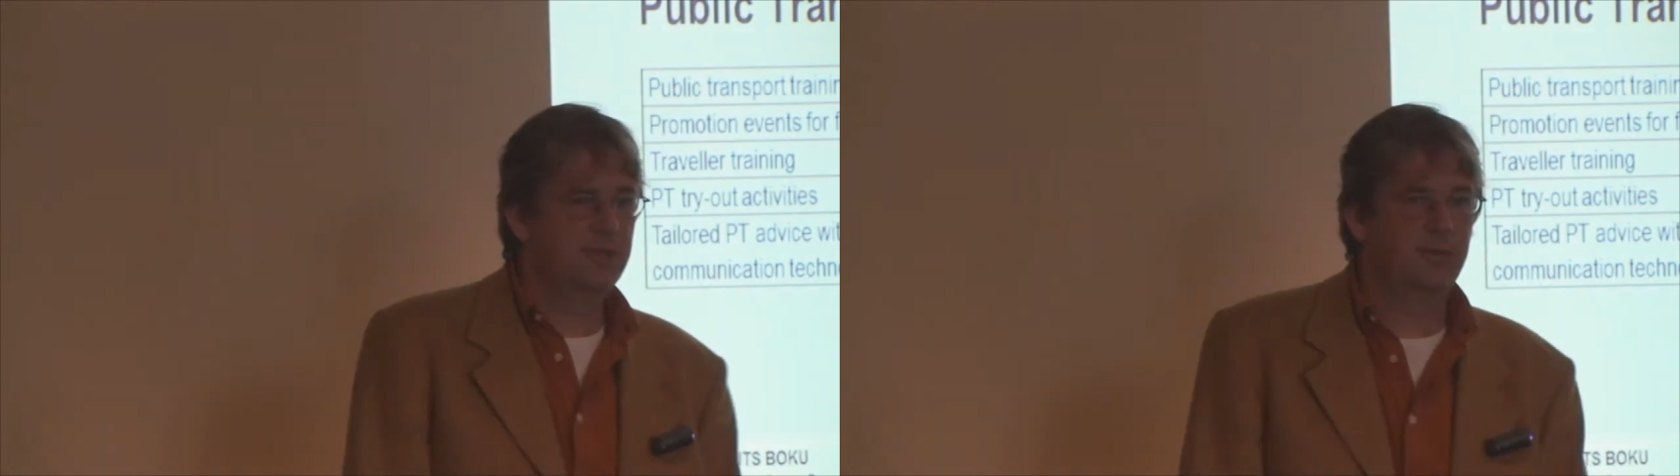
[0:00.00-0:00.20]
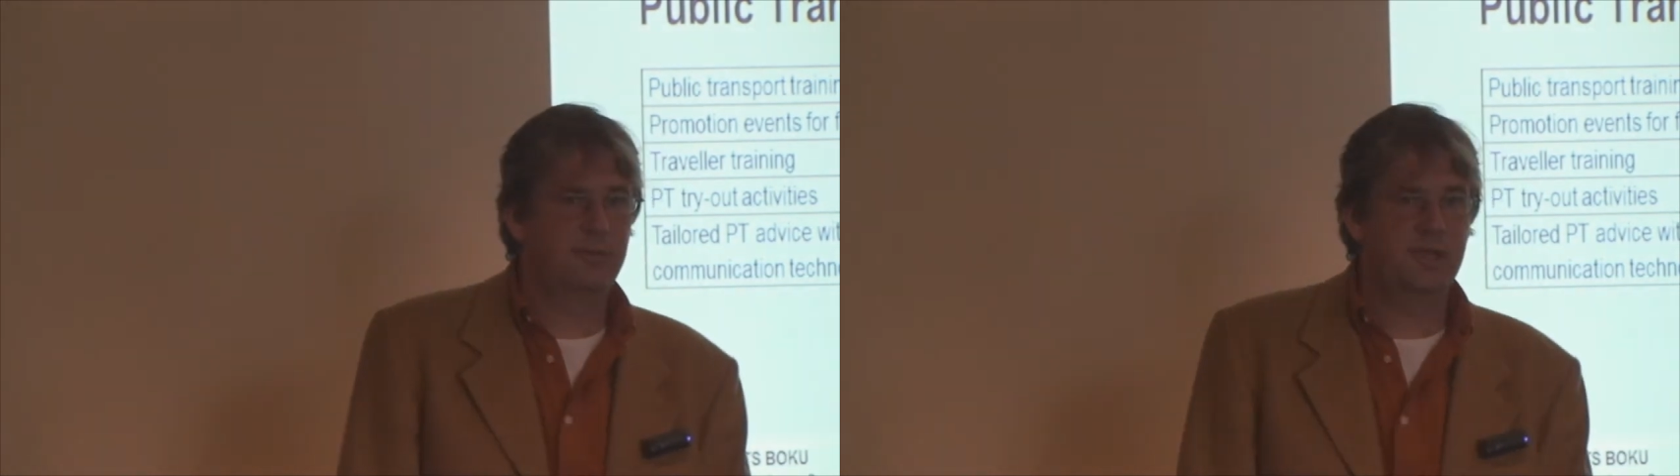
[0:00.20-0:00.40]

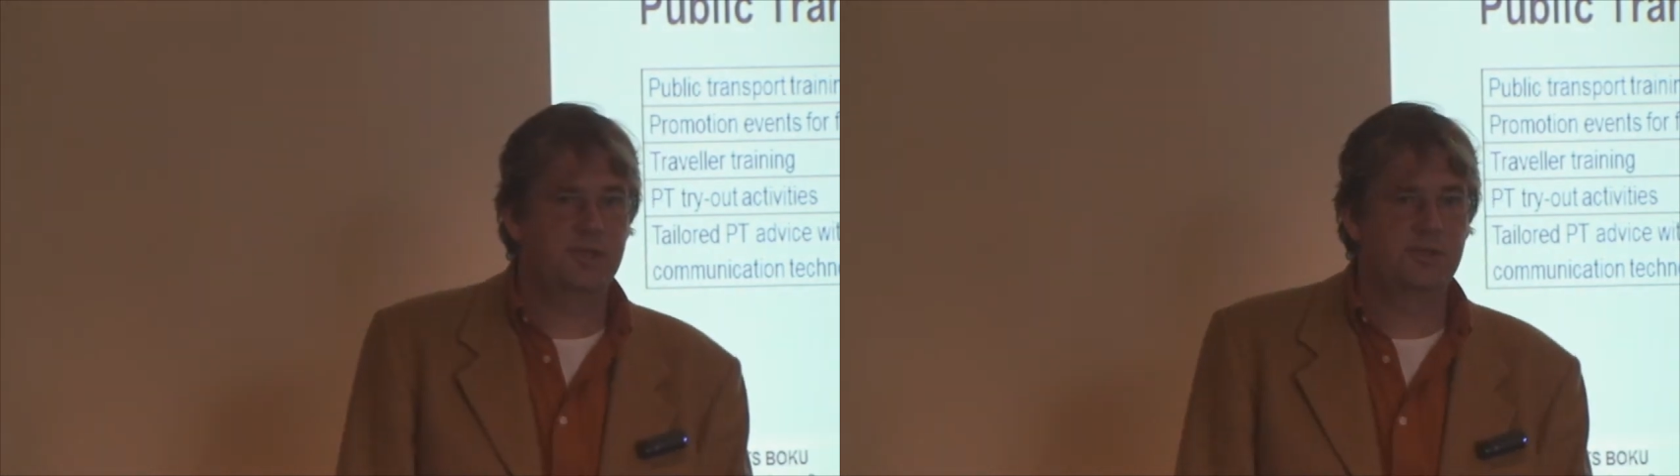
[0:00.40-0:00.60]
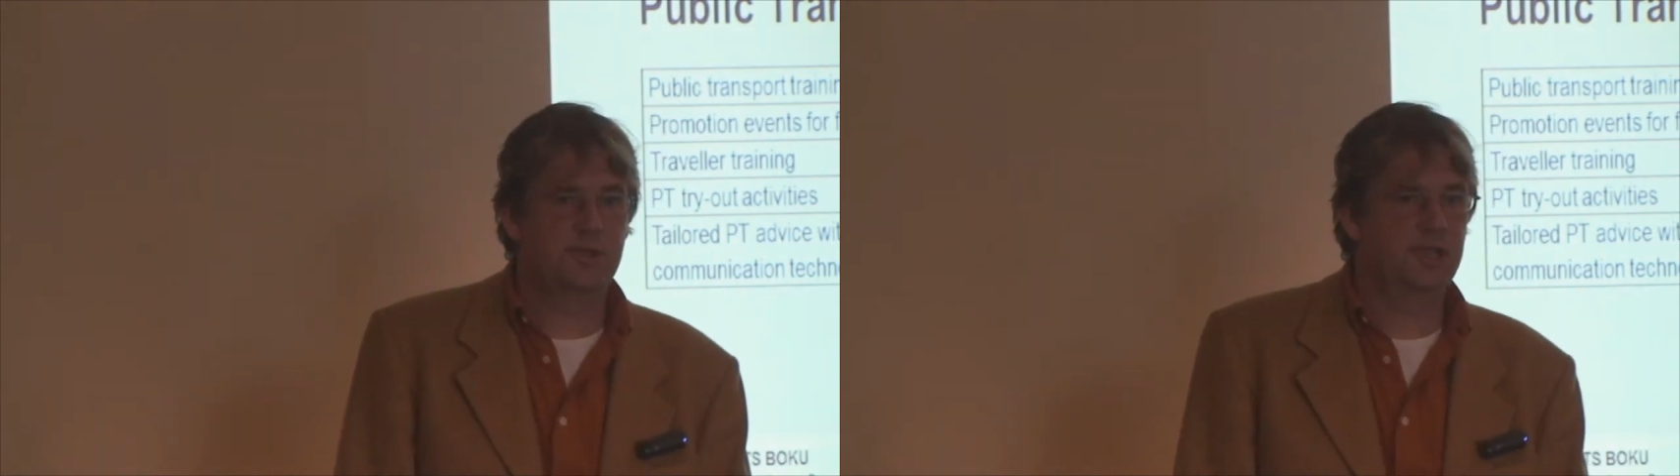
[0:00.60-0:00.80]

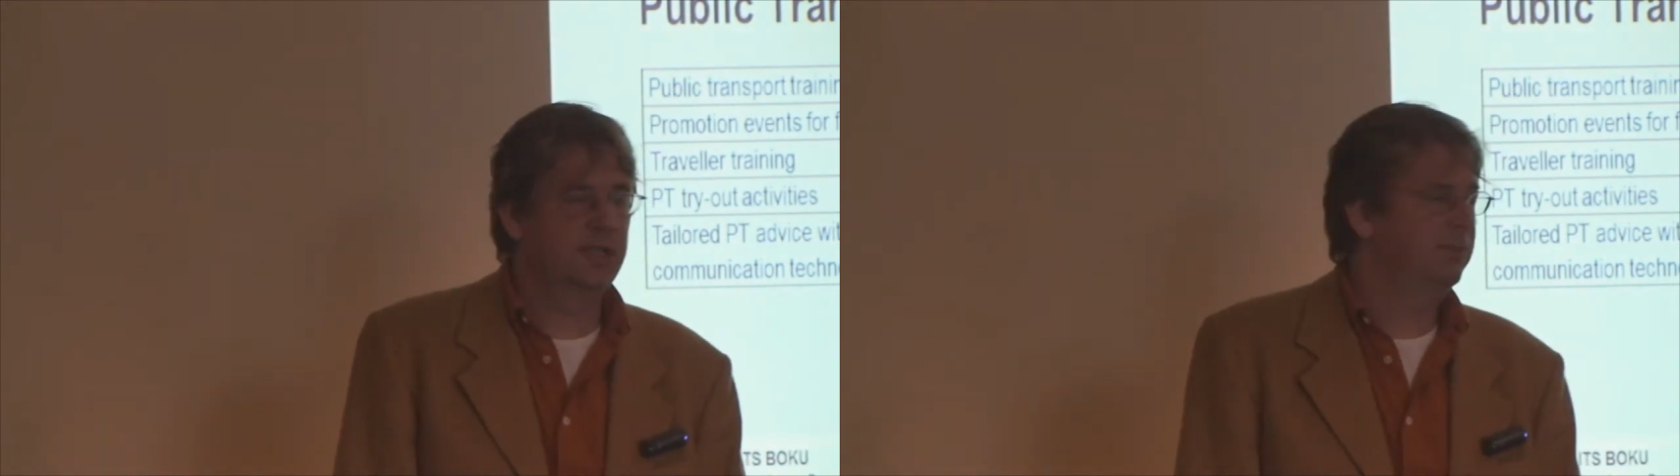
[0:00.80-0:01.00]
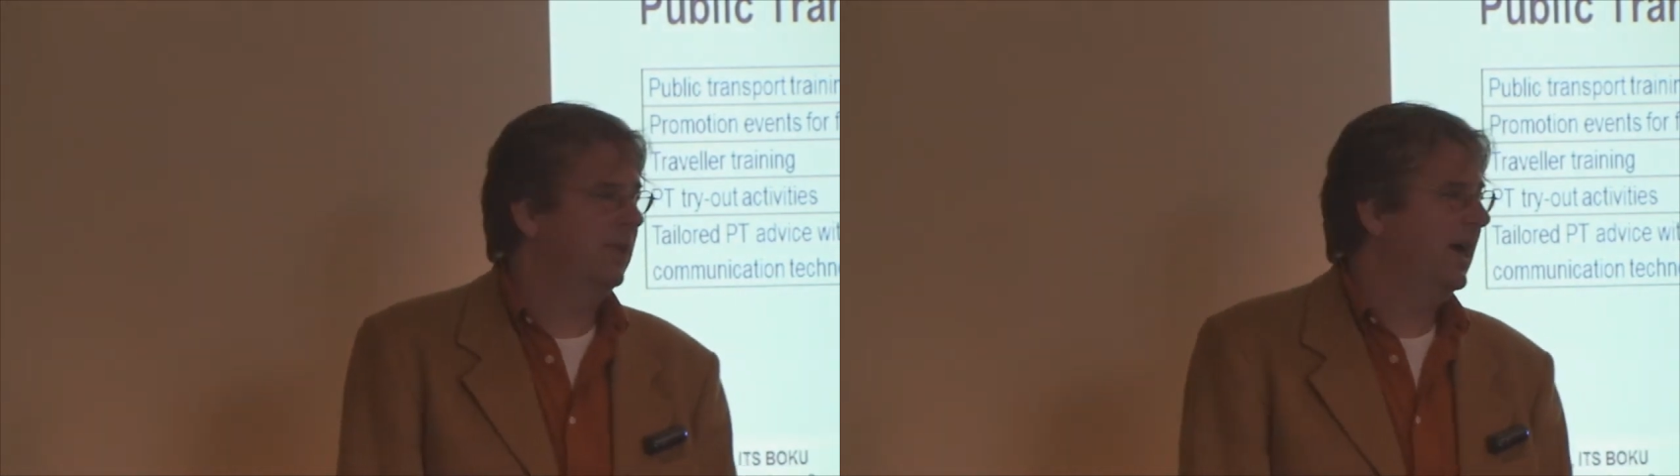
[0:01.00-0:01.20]
information you can
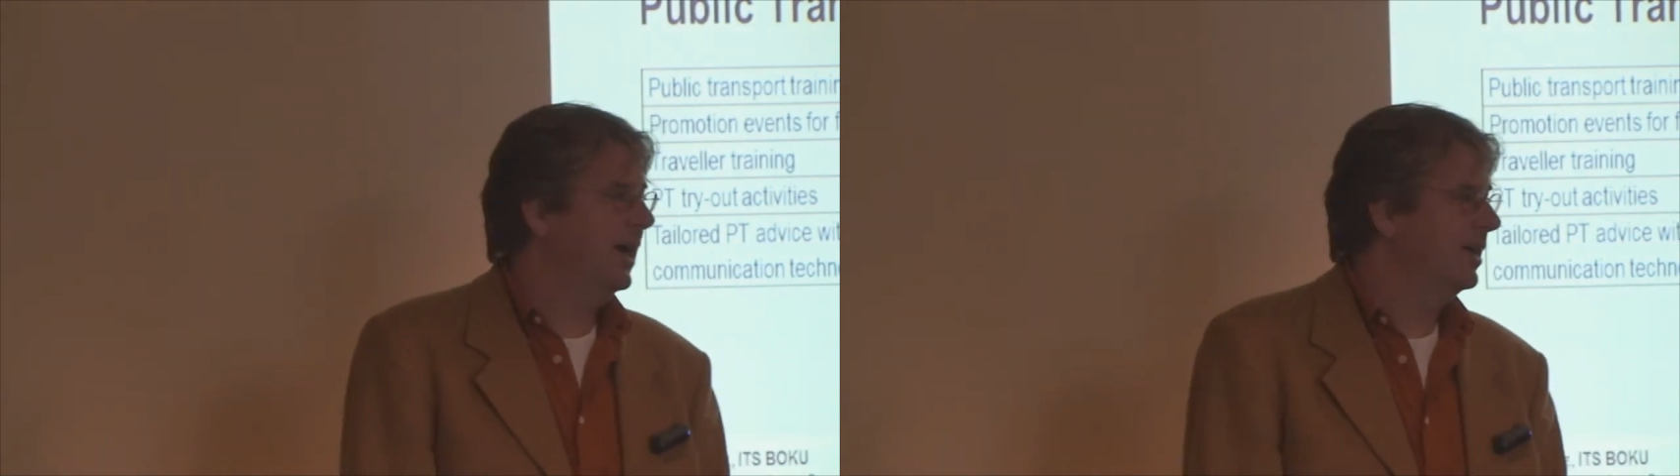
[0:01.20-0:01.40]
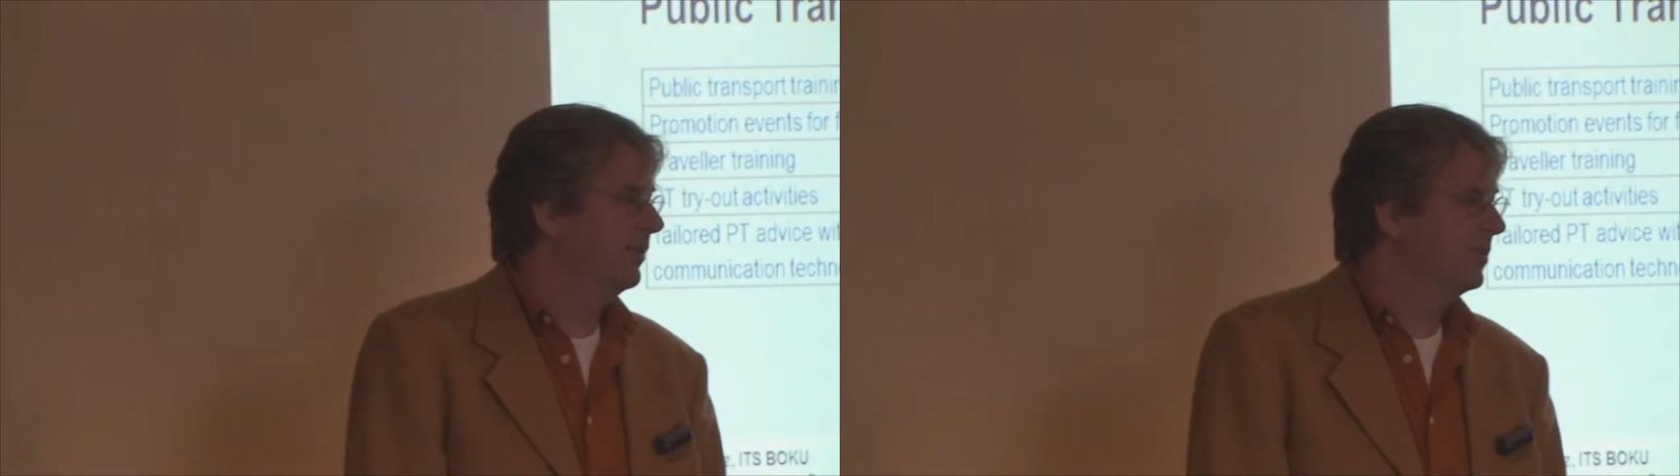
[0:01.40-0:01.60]
apply and